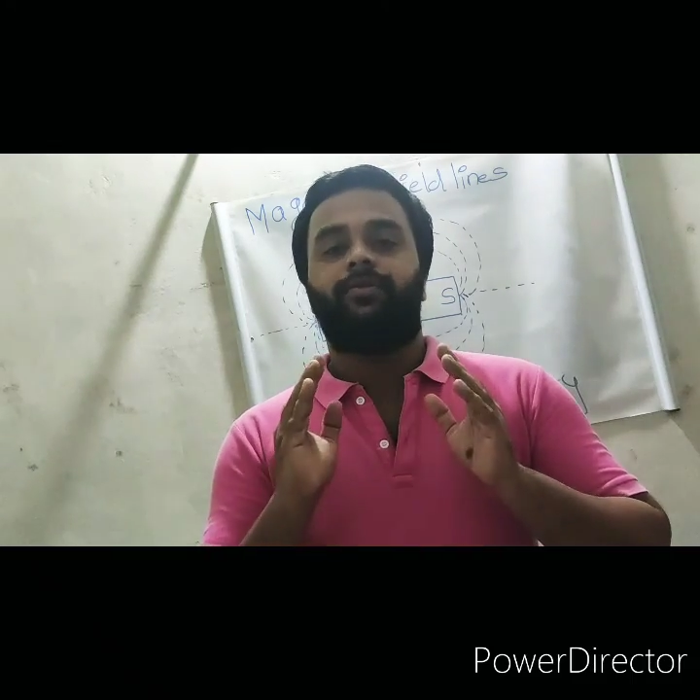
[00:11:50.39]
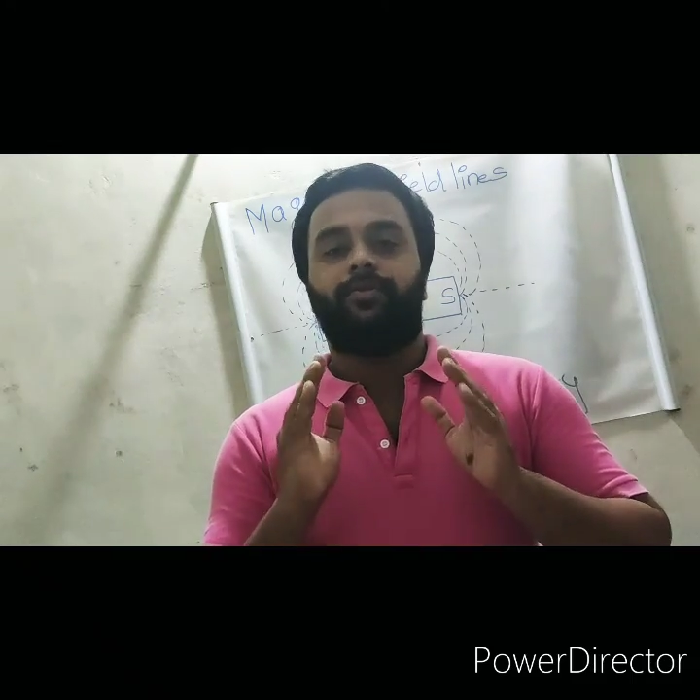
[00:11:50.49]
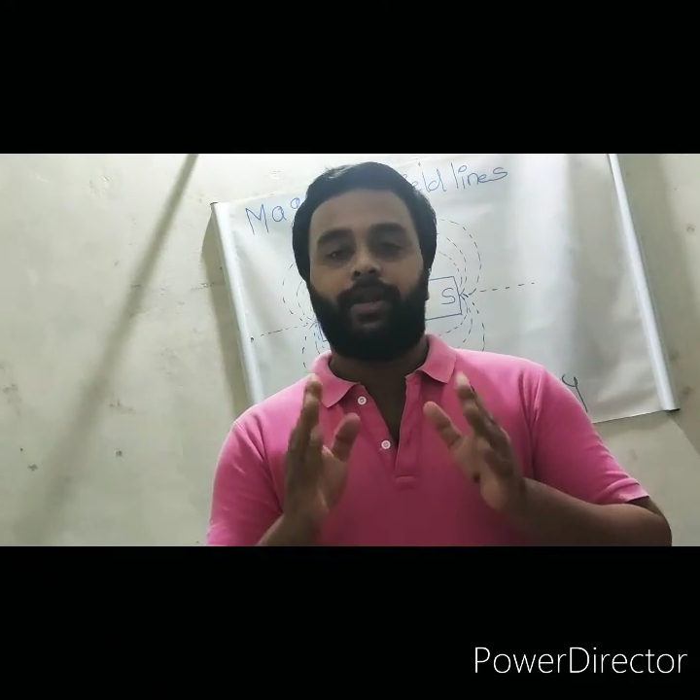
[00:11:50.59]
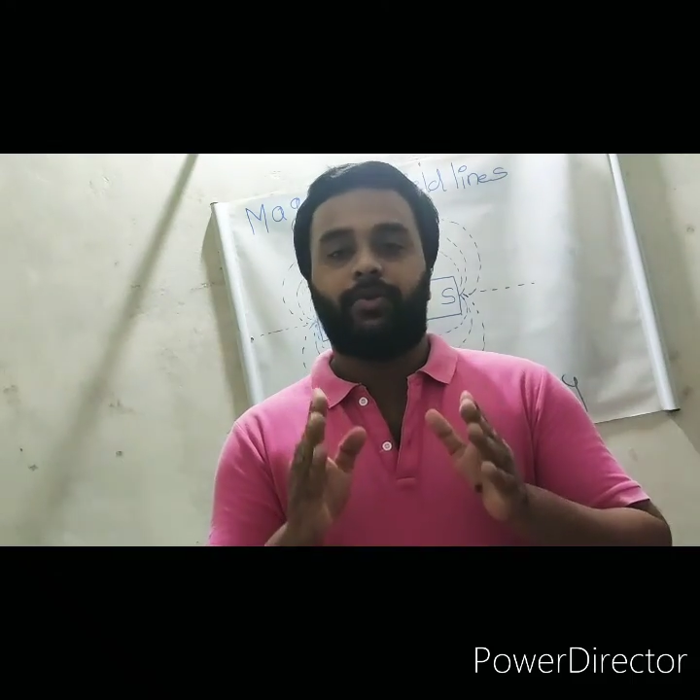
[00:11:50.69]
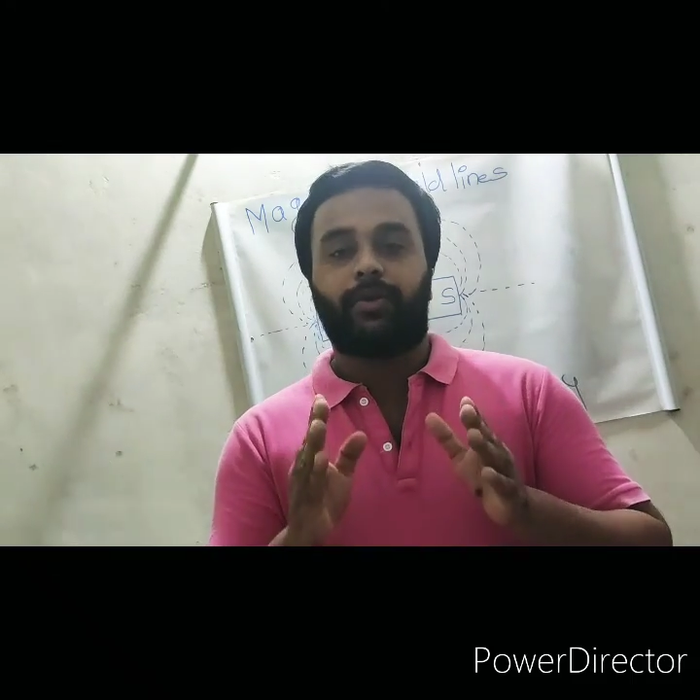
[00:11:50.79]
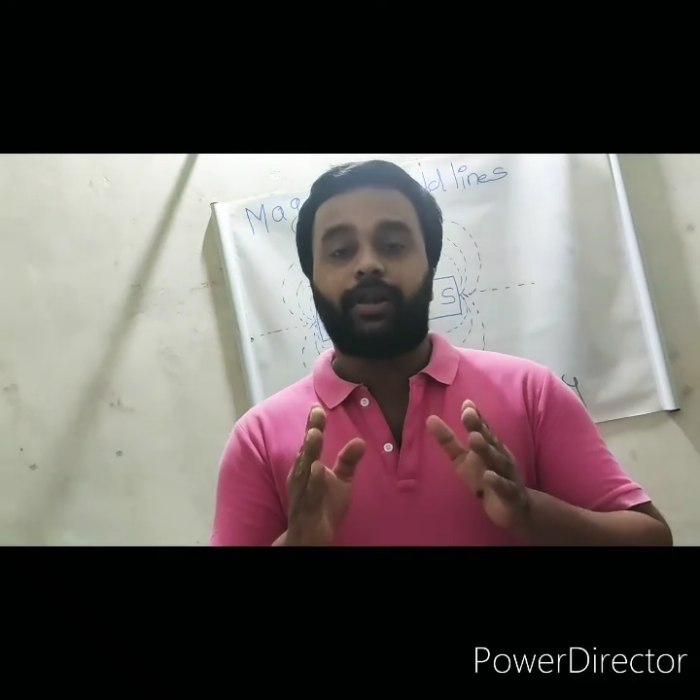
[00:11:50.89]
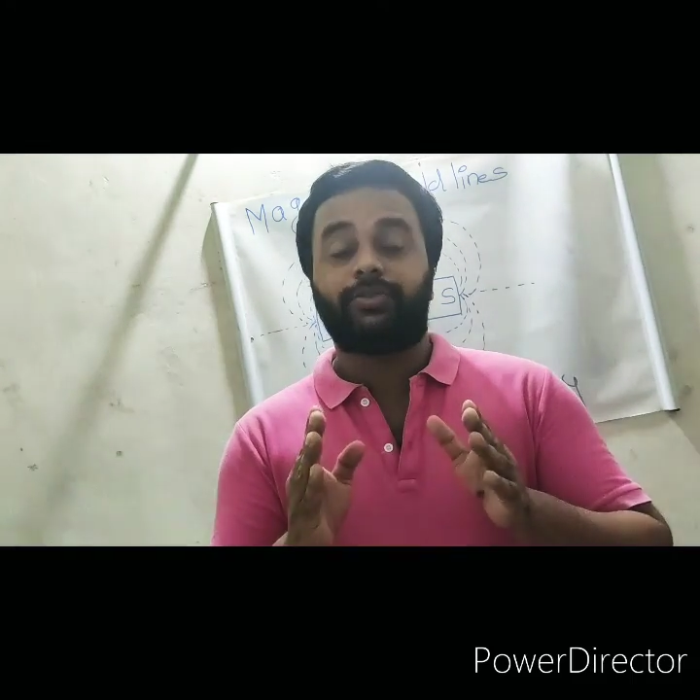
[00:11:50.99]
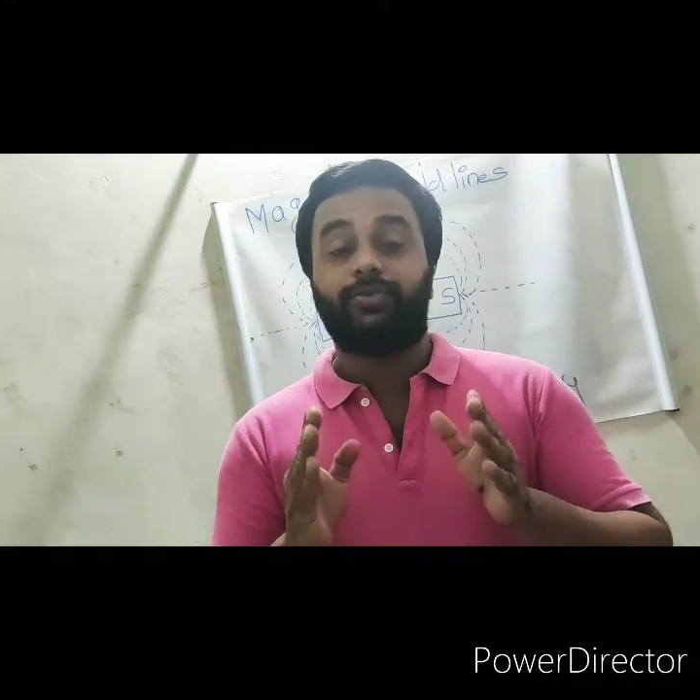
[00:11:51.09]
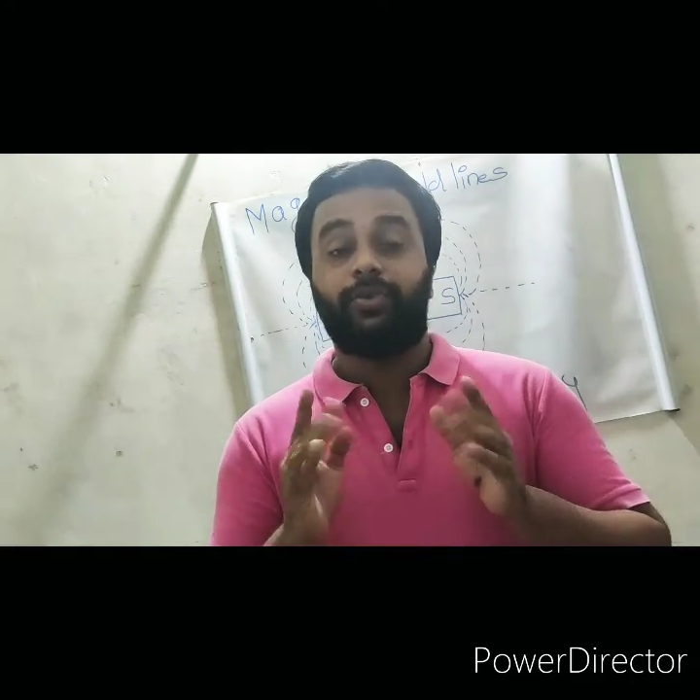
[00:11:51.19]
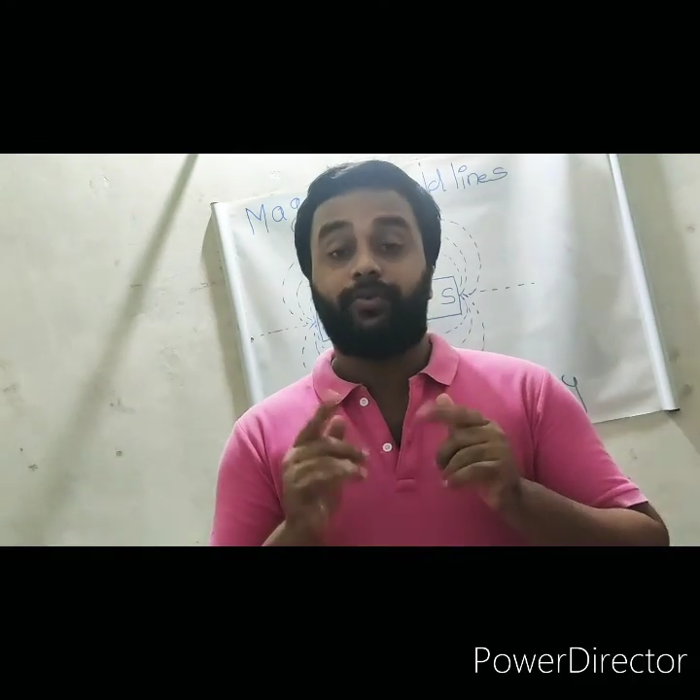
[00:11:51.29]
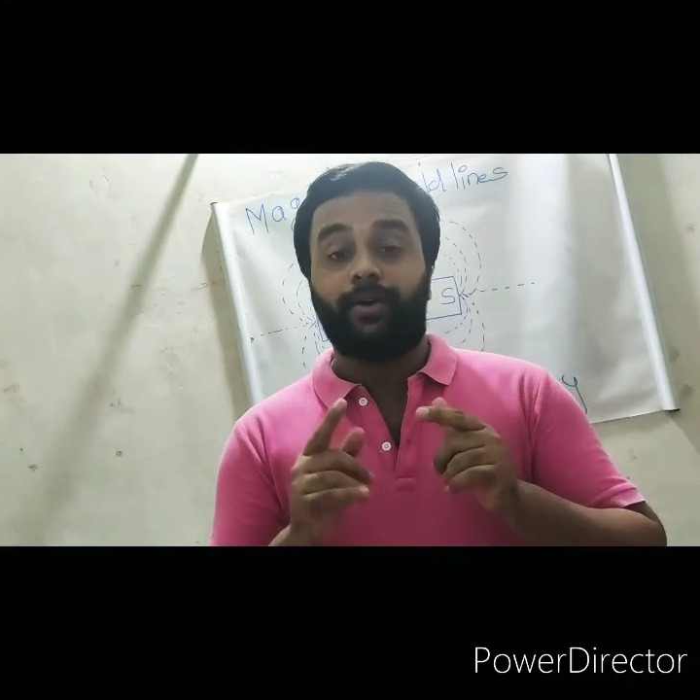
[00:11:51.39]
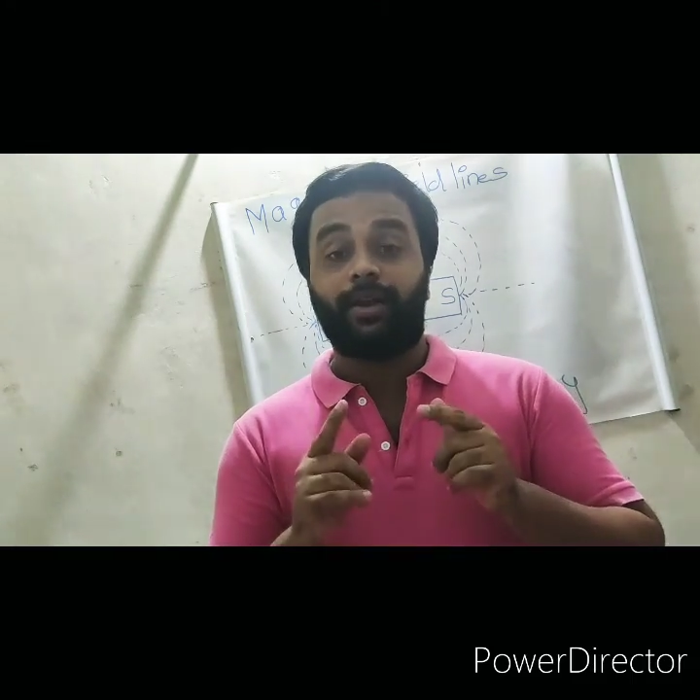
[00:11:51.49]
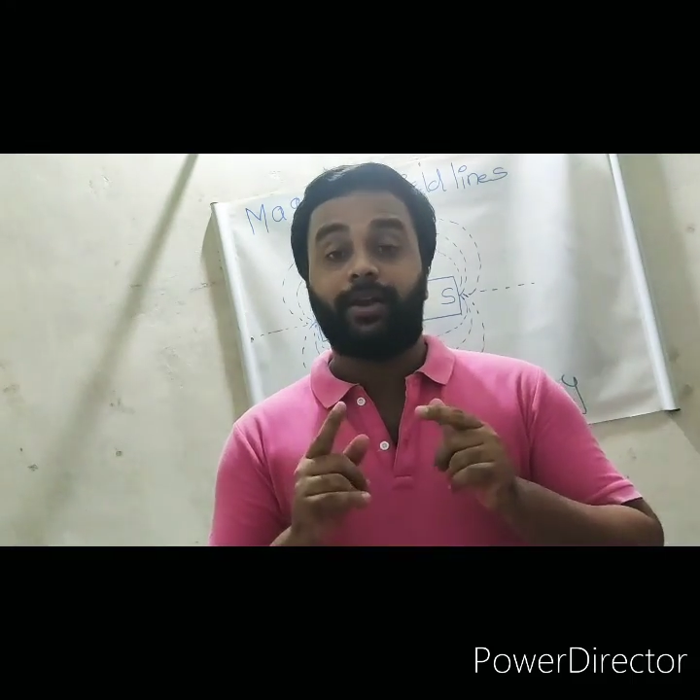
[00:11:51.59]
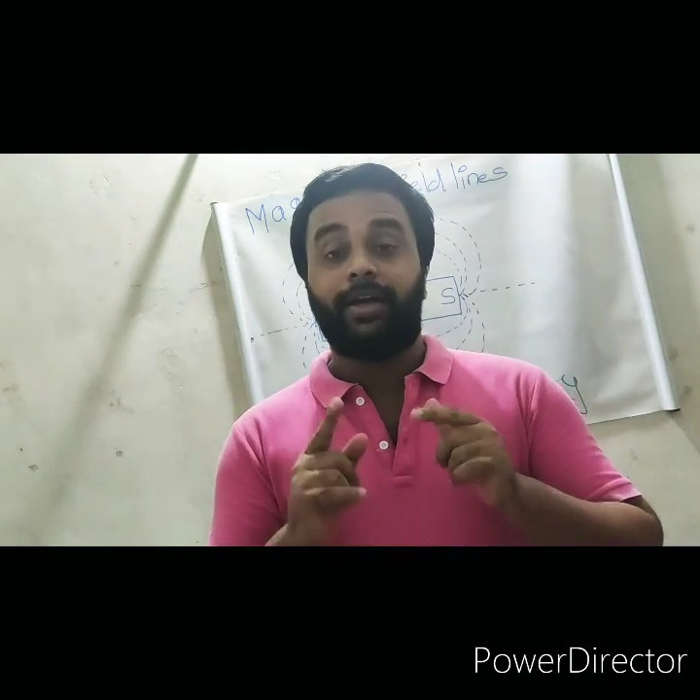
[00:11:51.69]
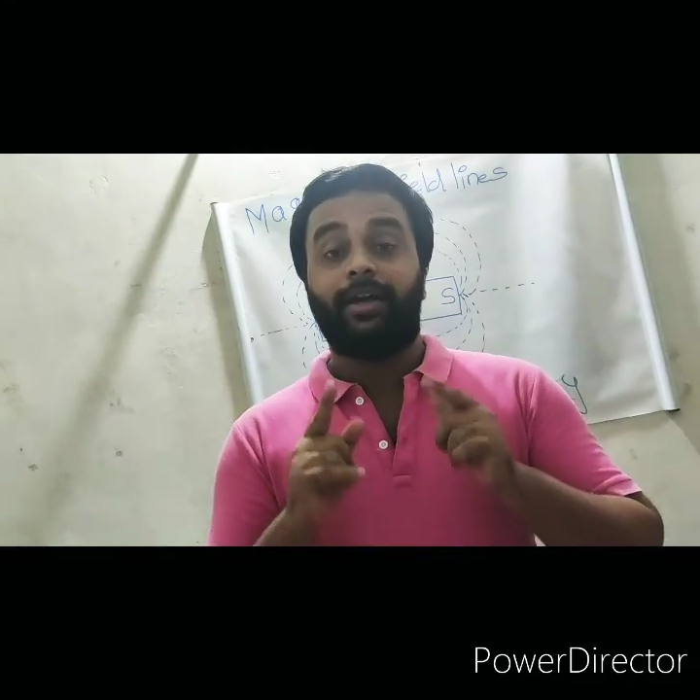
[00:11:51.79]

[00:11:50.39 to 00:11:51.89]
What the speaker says: video class to your